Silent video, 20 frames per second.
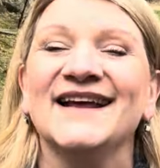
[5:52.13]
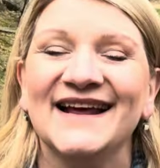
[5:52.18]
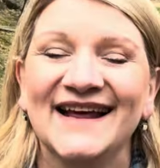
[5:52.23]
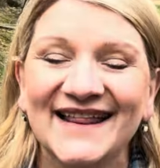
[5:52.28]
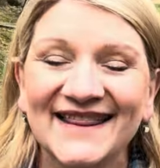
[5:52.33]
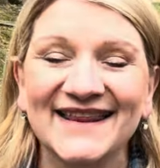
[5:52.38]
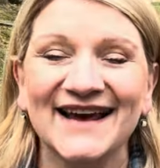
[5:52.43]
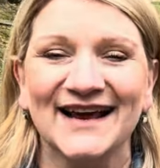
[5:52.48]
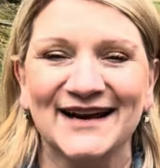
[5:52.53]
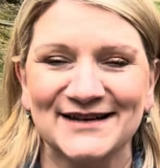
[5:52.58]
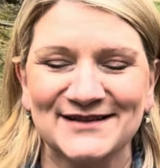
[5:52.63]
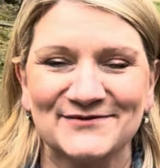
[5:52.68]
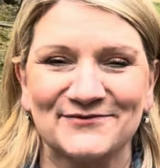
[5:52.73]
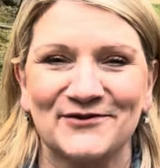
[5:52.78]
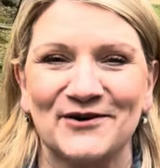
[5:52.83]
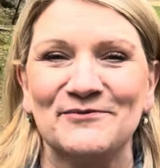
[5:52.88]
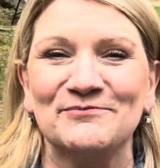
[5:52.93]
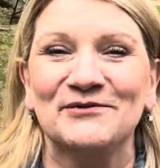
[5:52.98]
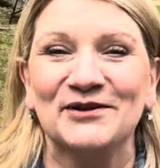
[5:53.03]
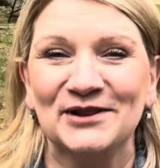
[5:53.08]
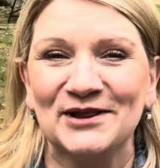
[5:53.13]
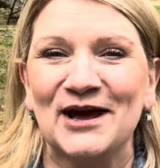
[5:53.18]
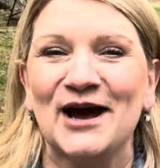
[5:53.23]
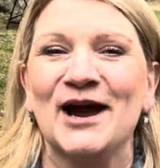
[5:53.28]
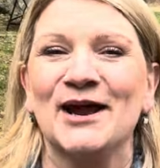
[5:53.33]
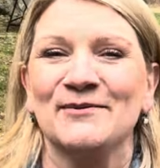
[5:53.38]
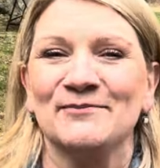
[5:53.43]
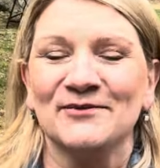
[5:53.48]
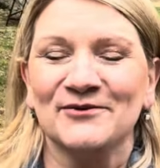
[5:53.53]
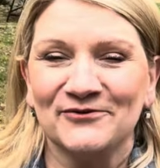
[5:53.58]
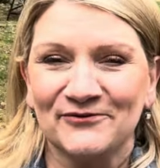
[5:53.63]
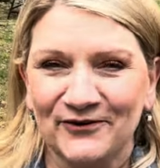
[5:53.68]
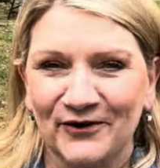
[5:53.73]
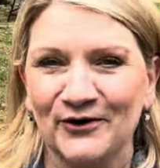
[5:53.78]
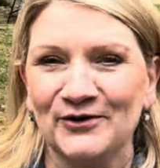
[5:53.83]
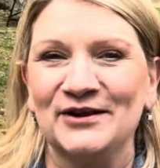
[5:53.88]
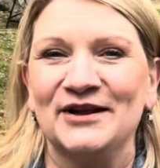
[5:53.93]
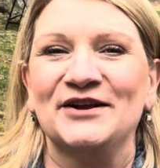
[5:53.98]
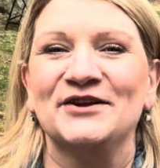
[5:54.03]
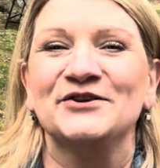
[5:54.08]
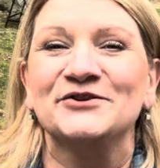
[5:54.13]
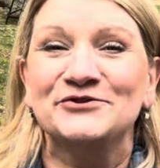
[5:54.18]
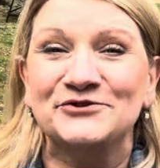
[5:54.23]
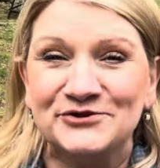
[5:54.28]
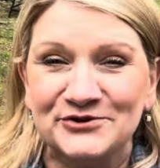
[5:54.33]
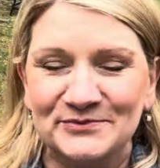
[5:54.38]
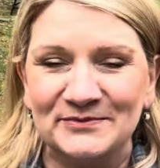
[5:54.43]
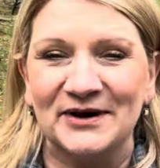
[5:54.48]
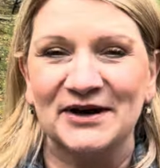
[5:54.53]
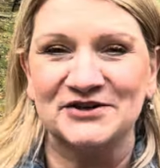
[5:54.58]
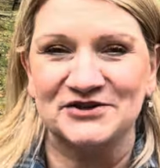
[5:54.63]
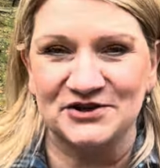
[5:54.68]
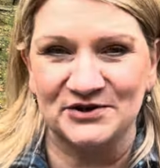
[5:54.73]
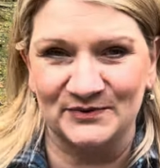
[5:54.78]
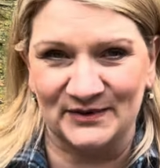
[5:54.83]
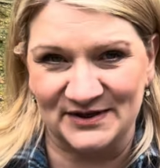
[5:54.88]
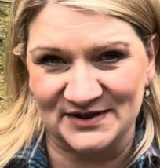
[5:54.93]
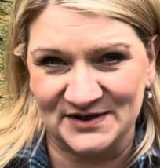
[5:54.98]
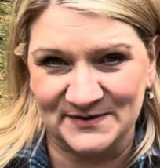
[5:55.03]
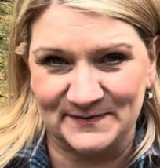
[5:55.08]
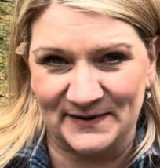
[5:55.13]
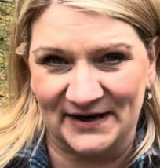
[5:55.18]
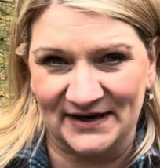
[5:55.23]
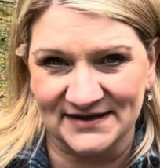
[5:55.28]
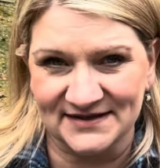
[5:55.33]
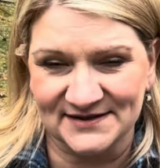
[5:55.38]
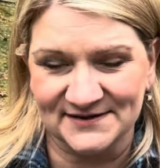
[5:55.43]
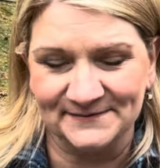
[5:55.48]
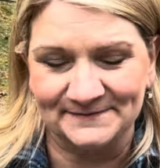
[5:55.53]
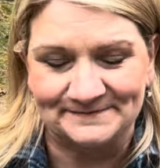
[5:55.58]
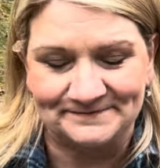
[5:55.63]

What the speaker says: That is from the lime falling too much in one space.